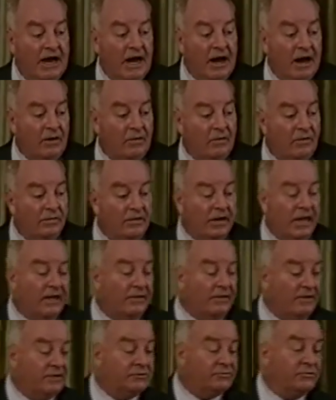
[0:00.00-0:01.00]
How
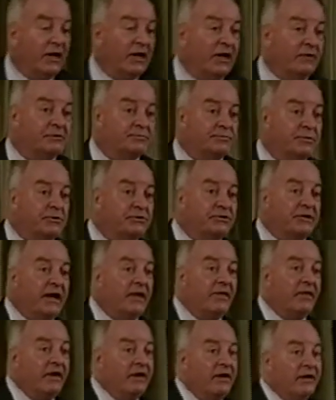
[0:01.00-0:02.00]
Australia was put
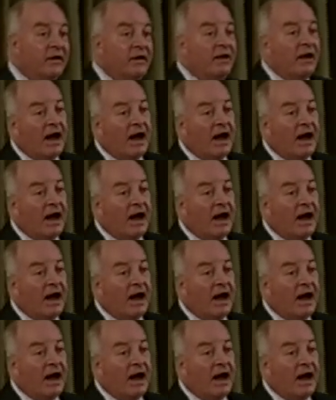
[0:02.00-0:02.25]
together,